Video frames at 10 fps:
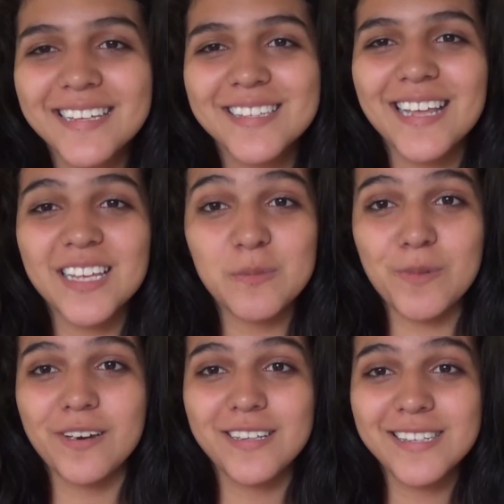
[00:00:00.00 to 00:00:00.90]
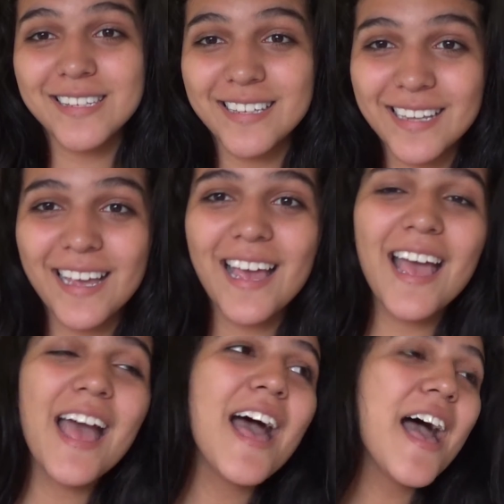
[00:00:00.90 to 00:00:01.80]
Experience.
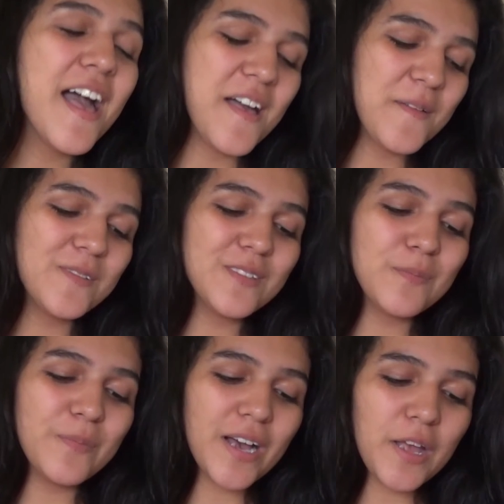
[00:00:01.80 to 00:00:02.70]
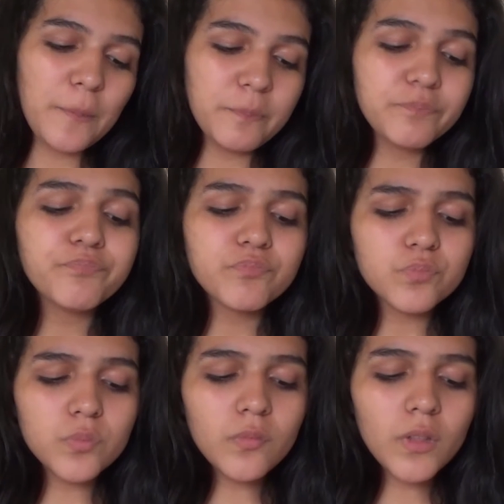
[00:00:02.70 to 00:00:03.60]
But
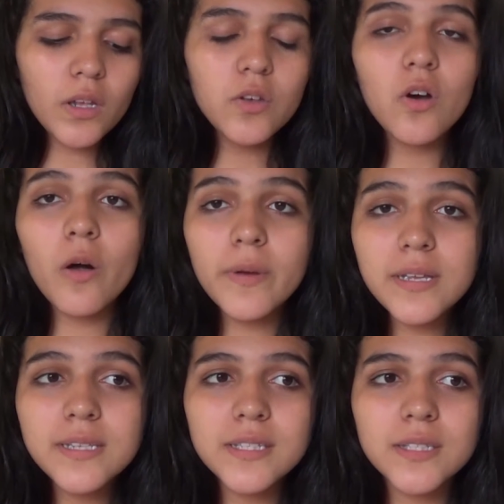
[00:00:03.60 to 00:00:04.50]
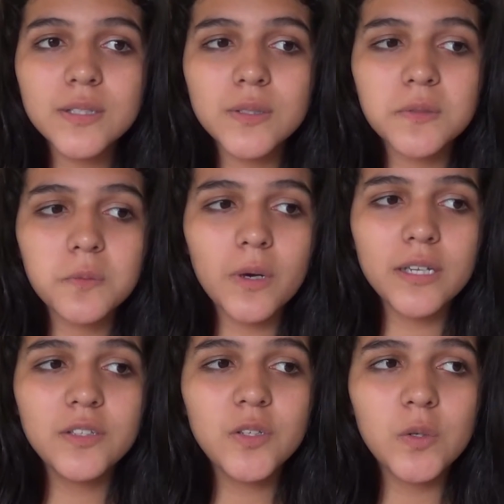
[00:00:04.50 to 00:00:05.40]
you always
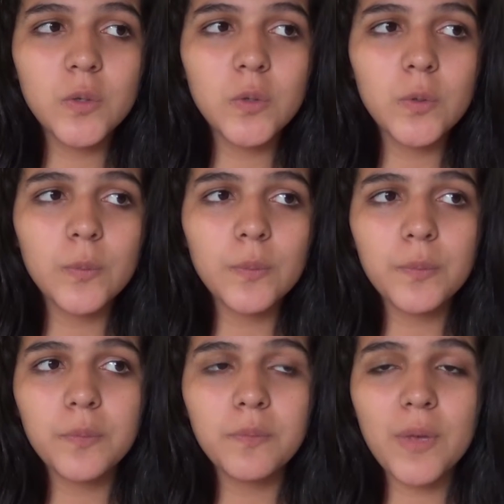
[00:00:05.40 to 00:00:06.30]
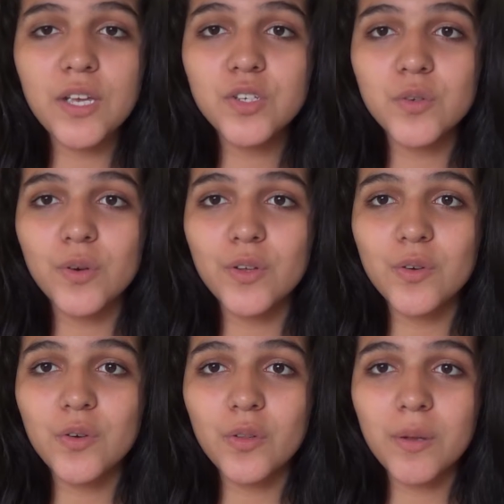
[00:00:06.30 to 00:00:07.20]
want to make sure
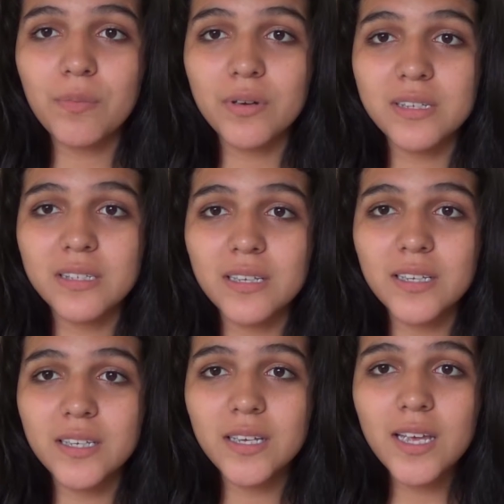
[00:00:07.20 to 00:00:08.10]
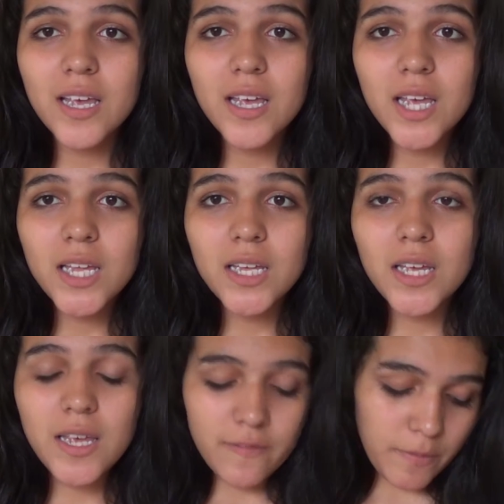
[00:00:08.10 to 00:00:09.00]
you know the person.
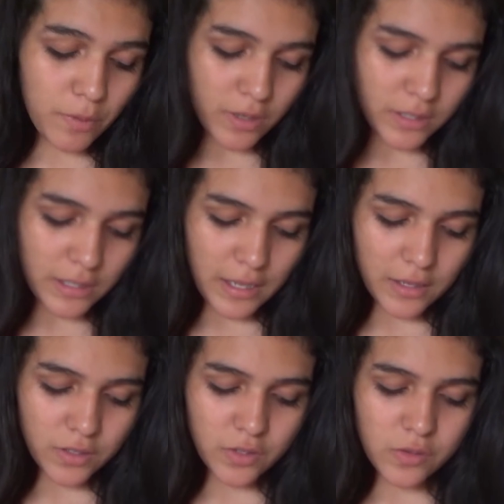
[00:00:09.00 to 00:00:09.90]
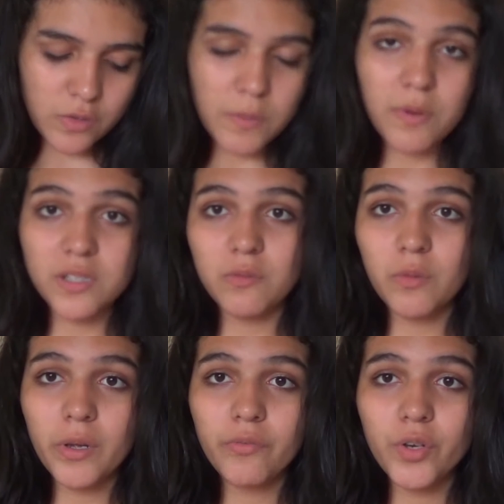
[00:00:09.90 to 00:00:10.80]
If the person likes you, the person will
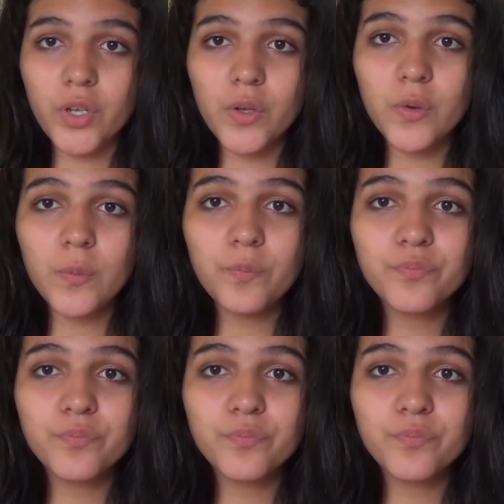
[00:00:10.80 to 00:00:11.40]
wait for you.